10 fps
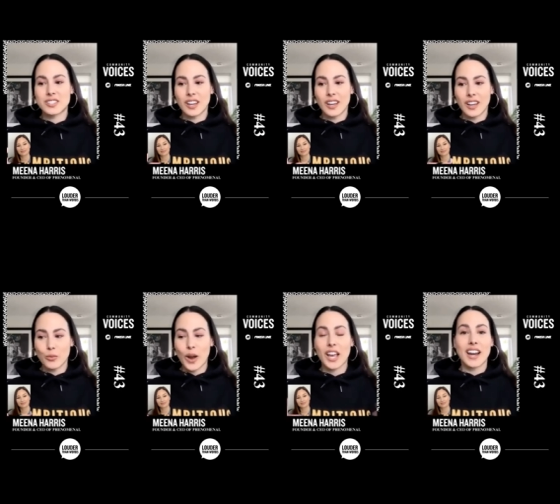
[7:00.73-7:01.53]
uh,
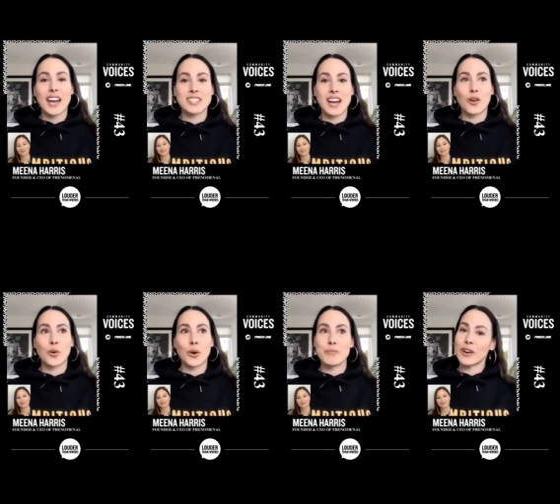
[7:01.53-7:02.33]
recognize how
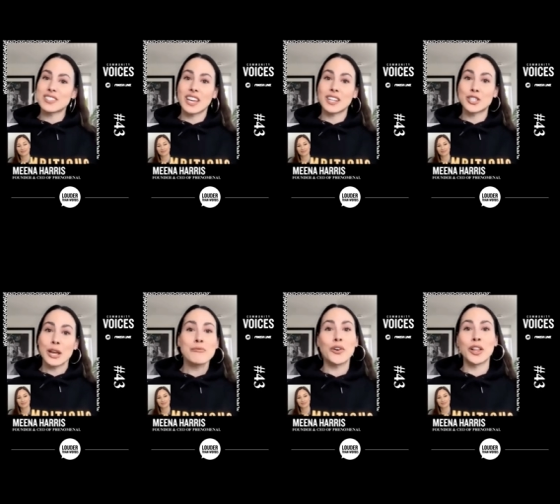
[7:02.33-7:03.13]
embarrassing and
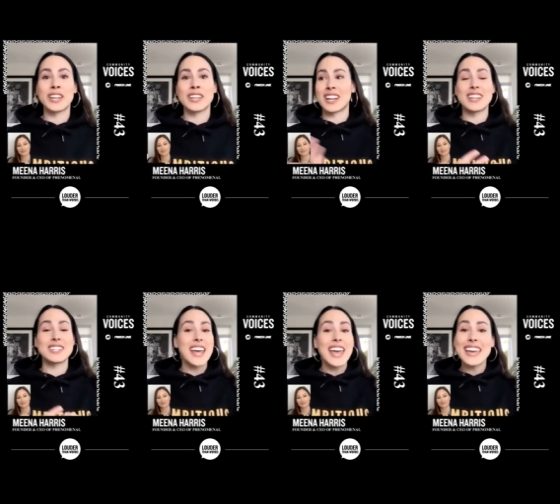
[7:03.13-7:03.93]
shameful it is that it has
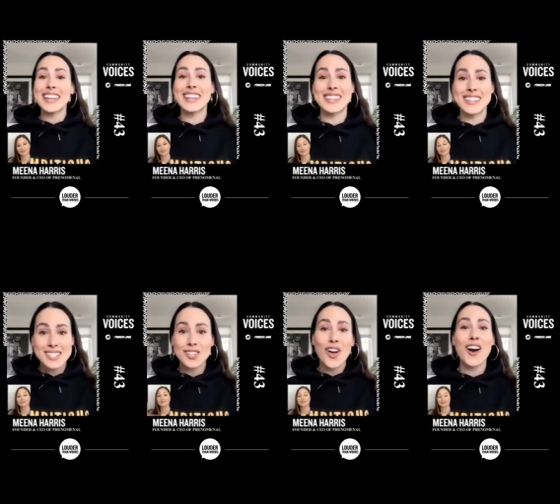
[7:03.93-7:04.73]
taken
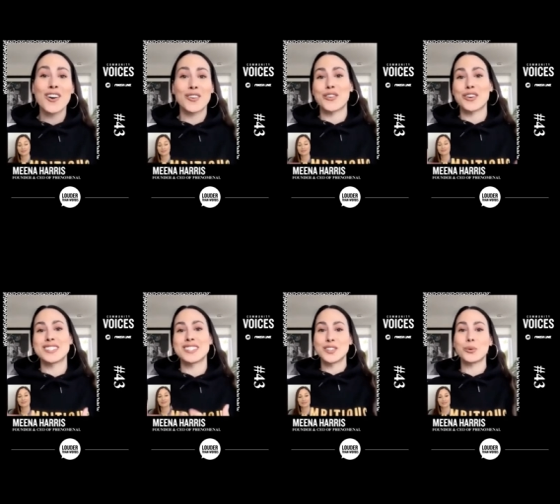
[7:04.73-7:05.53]
this long for us
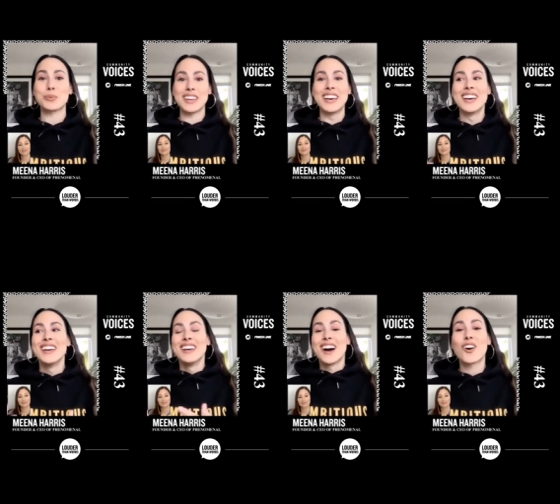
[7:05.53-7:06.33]
to still be
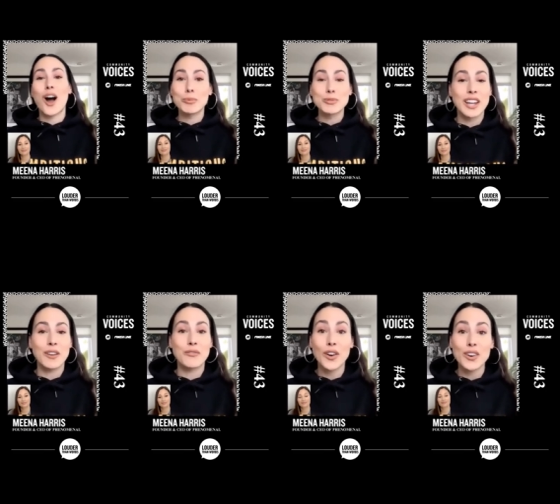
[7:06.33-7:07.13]

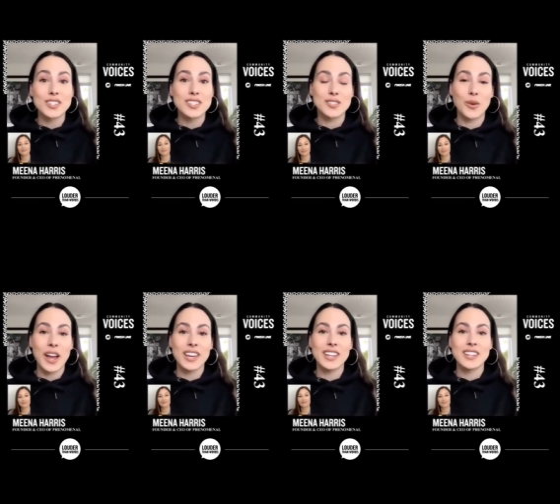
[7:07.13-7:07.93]
accomplishing first,
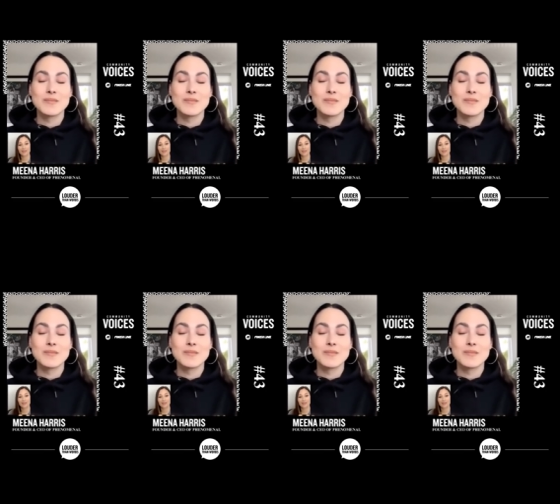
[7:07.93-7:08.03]
right?